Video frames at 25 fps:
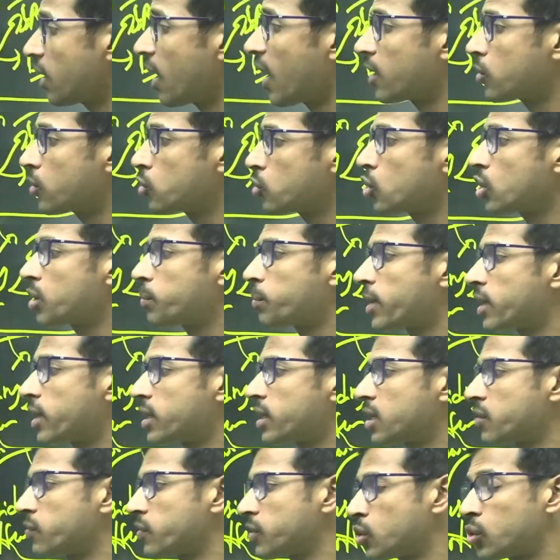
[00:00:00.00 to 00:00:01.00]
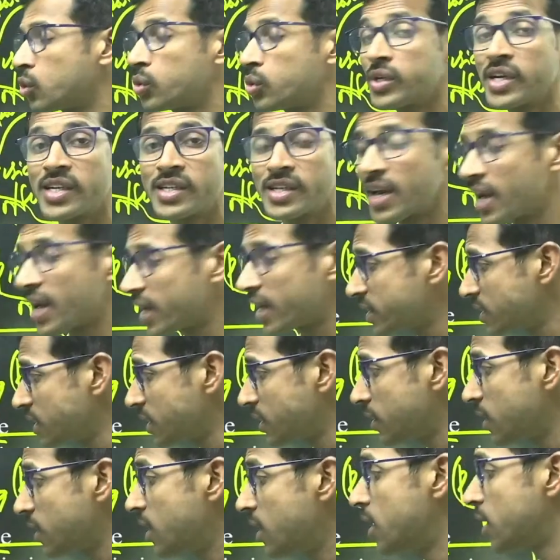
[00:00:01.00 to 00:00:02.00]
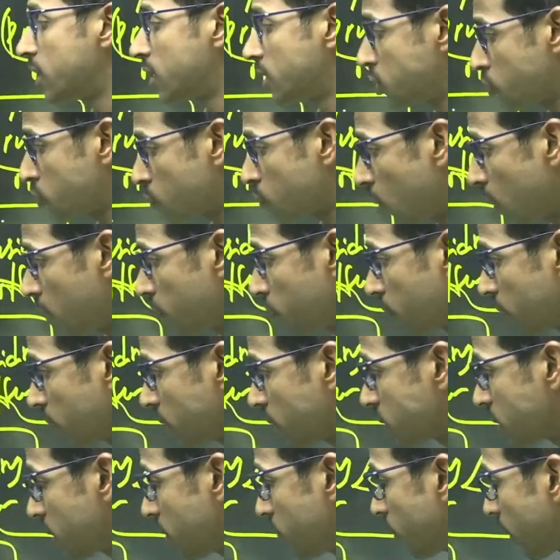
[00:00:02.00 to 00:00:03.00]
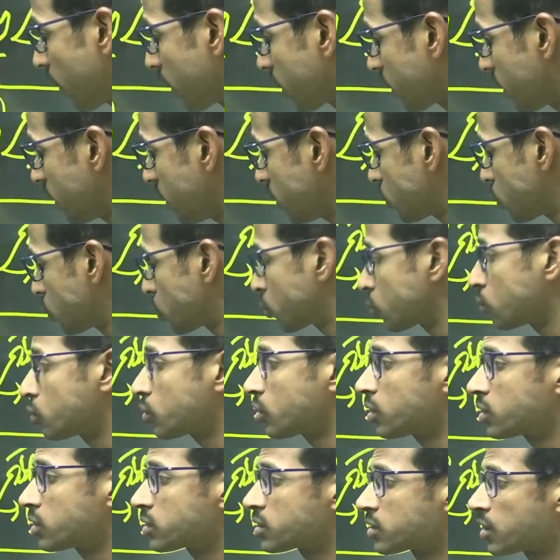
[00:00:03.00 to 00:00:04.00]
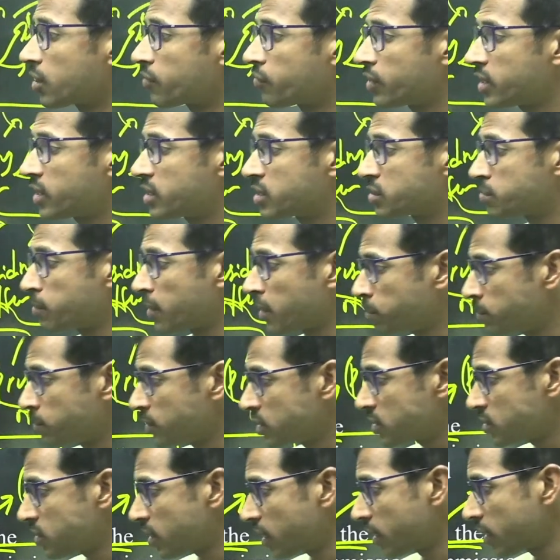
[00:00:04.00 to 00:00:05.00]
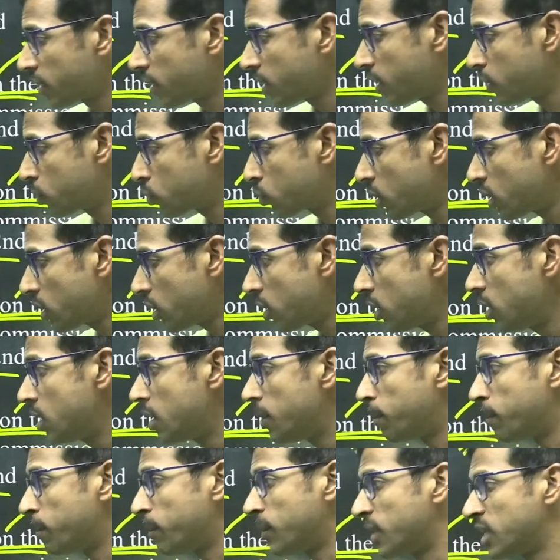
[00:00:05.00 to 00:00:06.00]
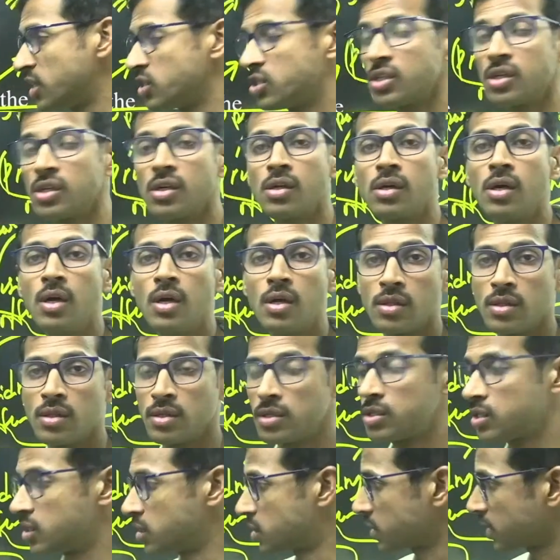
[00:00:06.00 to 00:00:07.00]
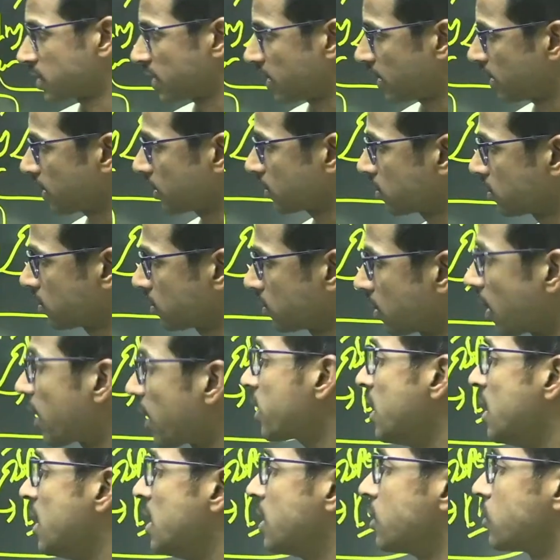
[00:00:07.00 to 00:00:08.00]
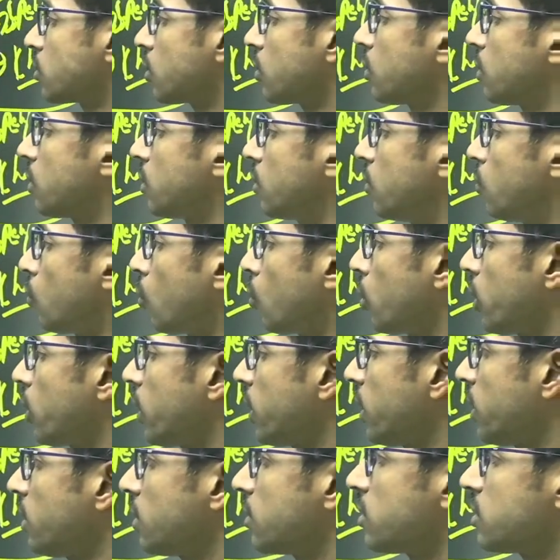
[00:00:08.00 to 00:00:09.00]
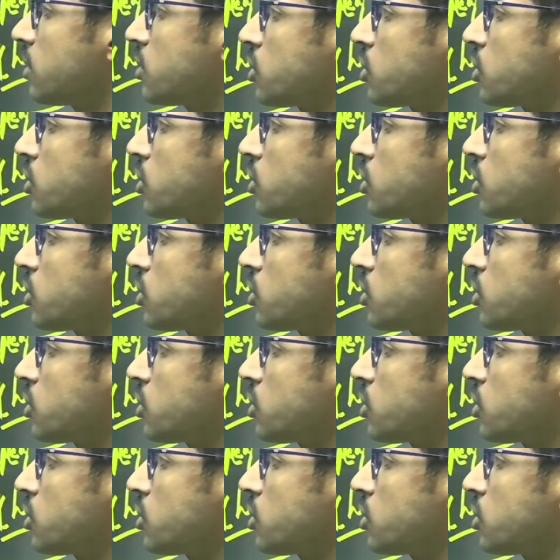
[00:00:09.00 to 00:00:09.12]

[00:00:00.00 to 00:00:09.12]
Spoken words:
another party without attracting disqualification if at least 2/3 of its members agree to the merger. This is correct, right? So only this